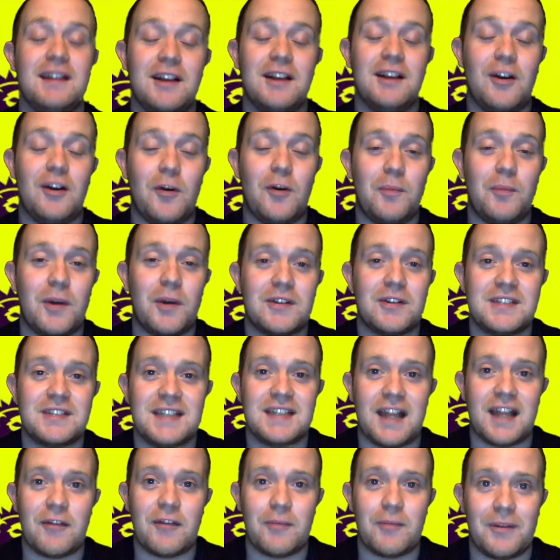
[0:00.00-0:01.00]
on Boxing
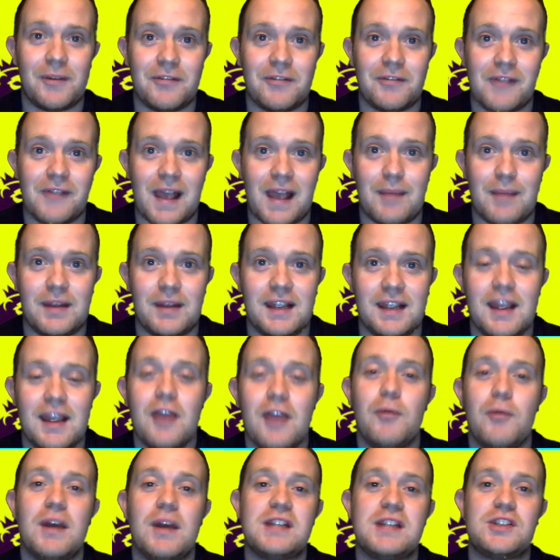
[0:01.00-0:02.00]
Day with my family,
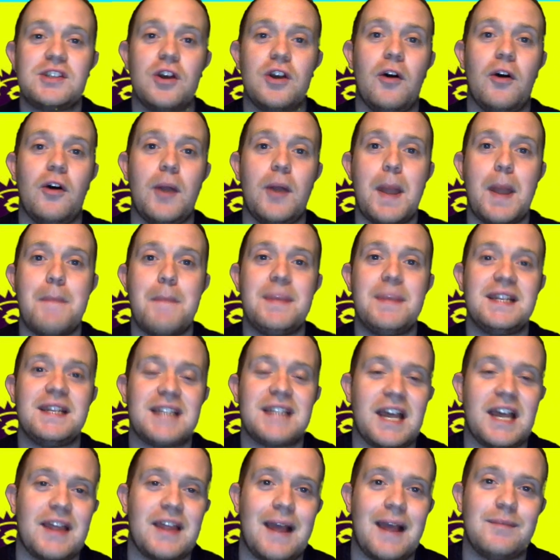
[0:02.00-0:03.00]
where Tottenham beat
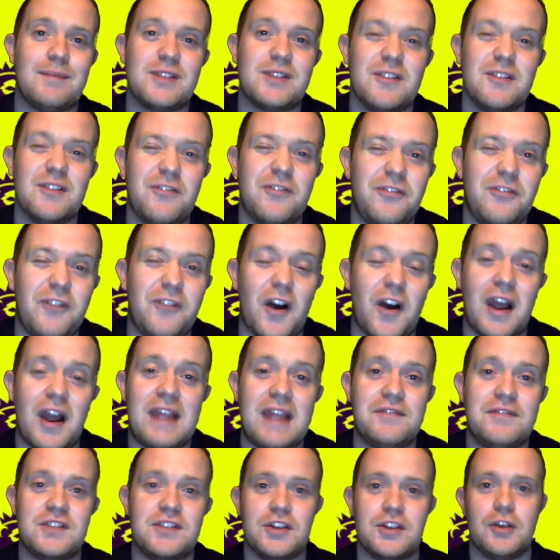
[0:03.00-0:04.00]
Southampton
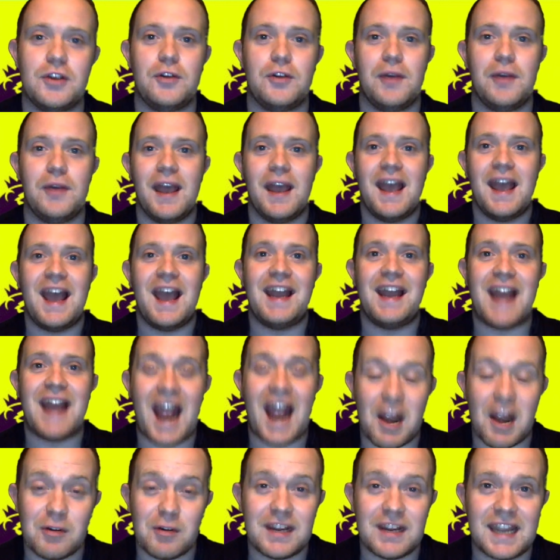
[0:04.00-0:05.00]
5-2, and
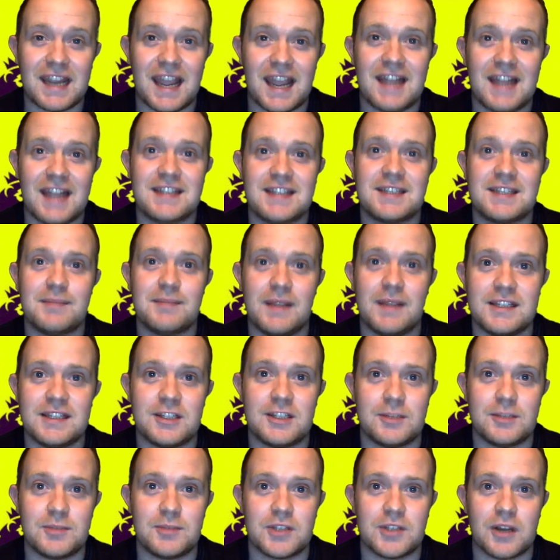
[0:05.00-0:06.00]
Harry Kane cemented
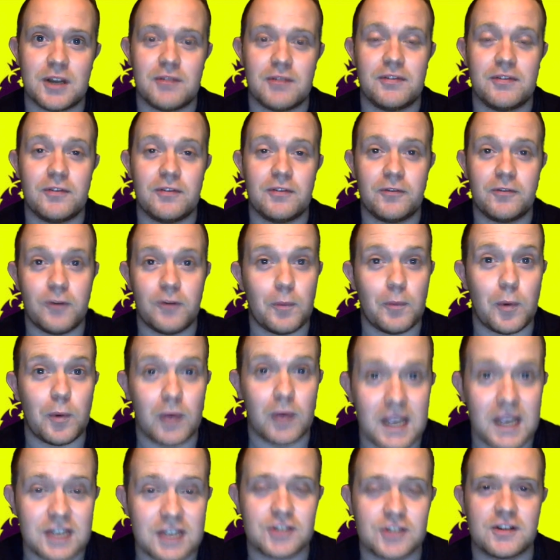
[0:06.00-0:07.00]
himself in football
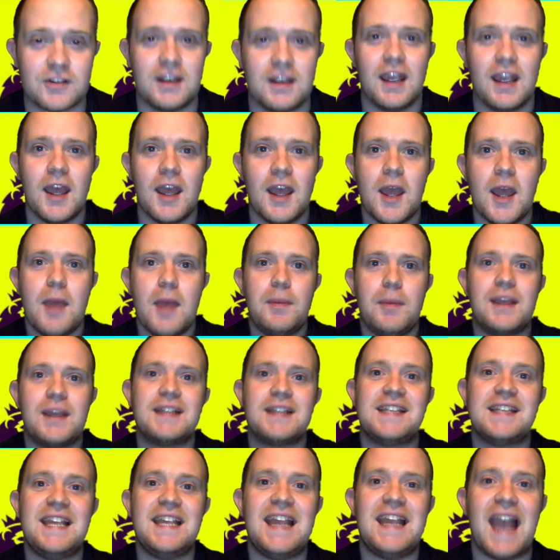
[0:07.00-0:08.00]
history
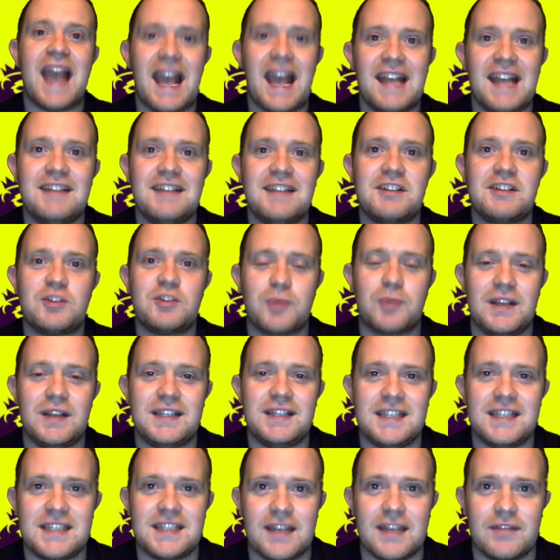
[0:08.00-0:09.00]
because he ended
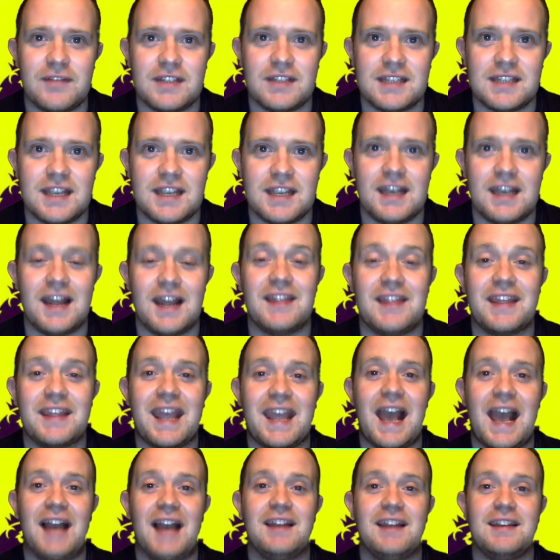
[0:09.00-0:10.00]
2017 and the
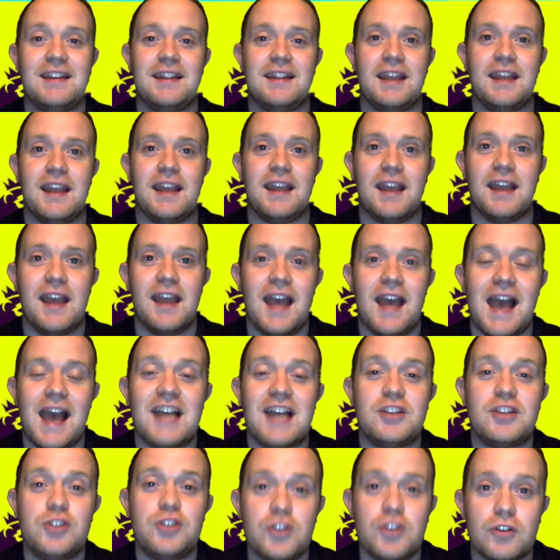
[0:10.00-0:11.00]
calendar year
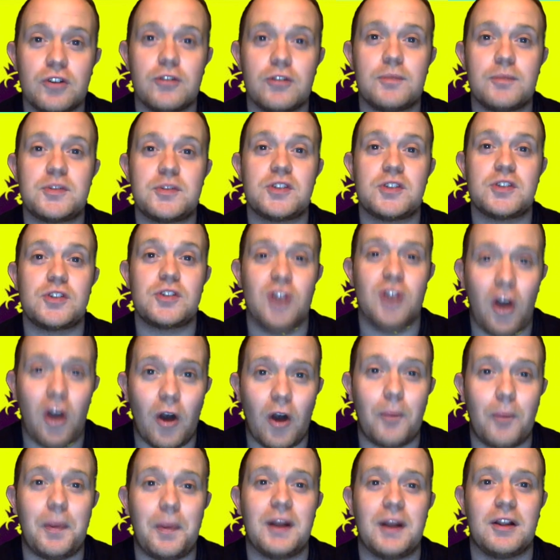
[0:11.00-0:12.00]
as Europe's
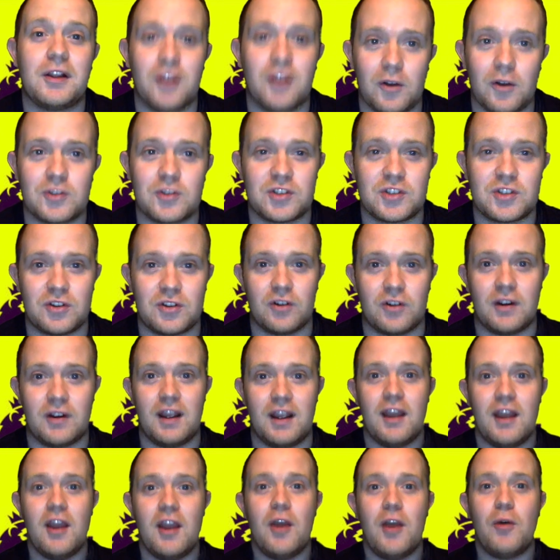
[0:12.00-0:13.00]
top goalscorer
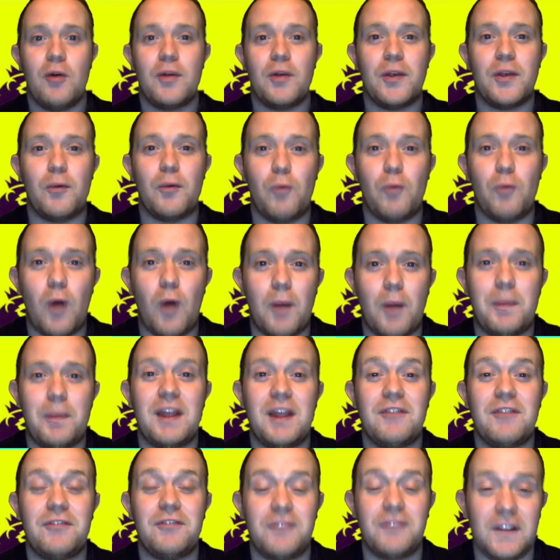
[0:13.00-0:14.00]
with a
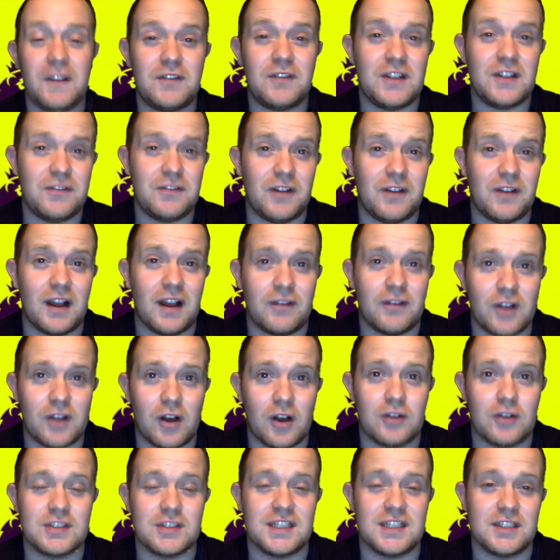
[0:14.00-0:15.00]
whopping 55
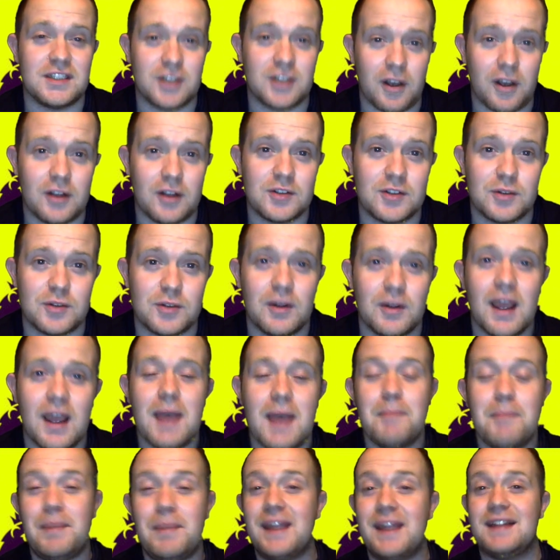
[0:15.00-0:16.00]
goals in total,
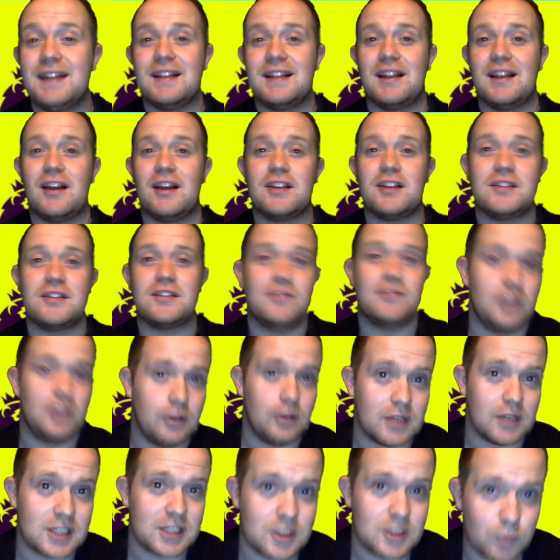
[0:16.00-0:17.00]
beating the likes of
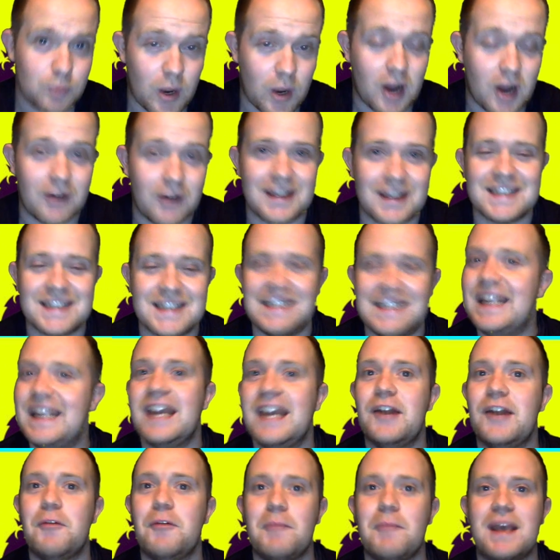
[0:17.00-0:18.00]
Luis Suarez,
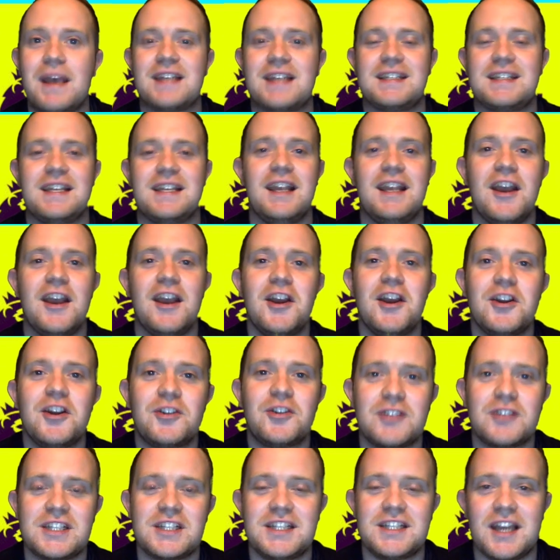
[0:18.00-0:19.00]
Lionel Messi,
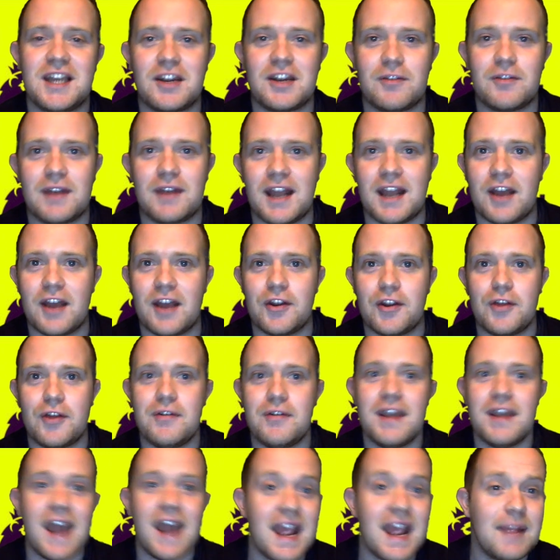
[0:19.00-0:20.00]
Cristiano Ronaldo,
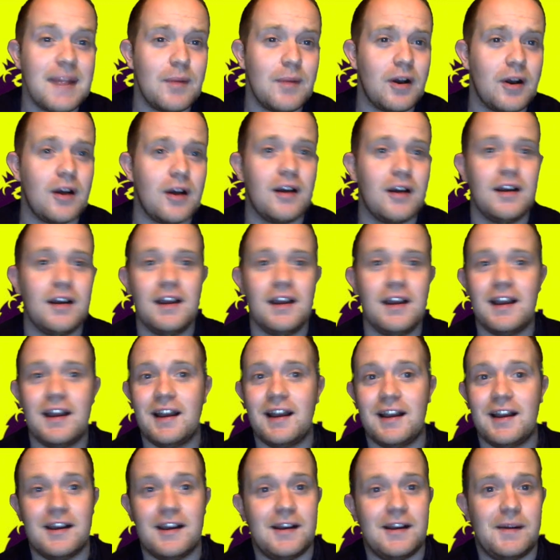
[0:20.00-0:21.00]
Neymar,
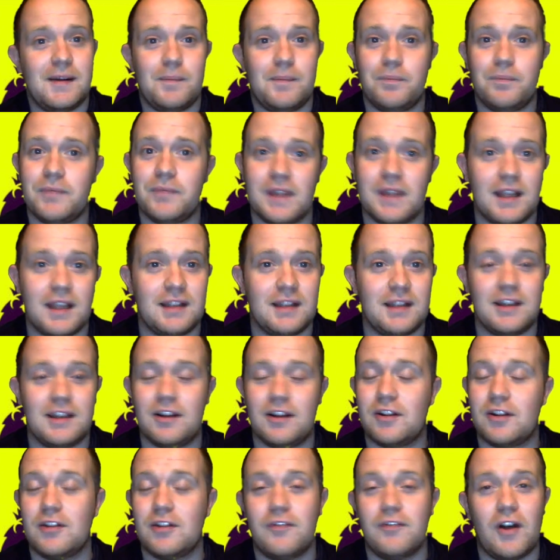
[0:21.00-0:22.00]

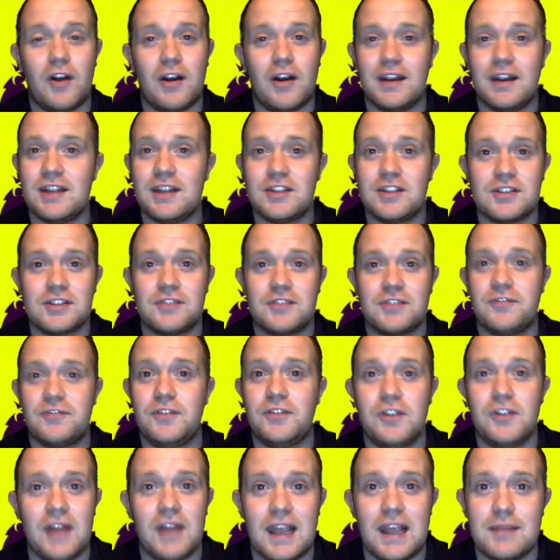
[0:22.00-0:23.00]
Cavani, just a
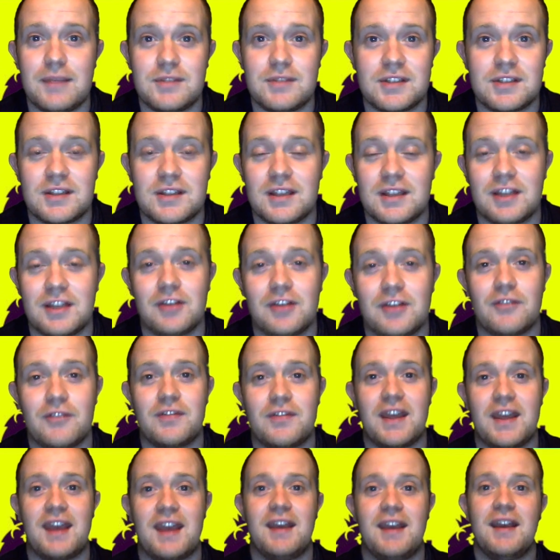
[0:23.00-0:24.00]
few names to think of
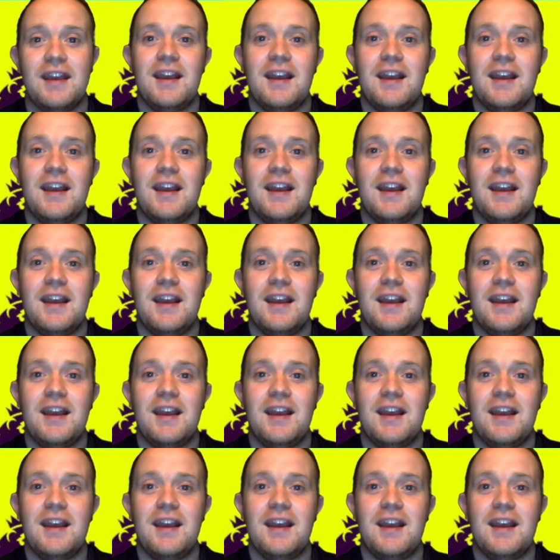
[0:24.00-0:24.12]
there.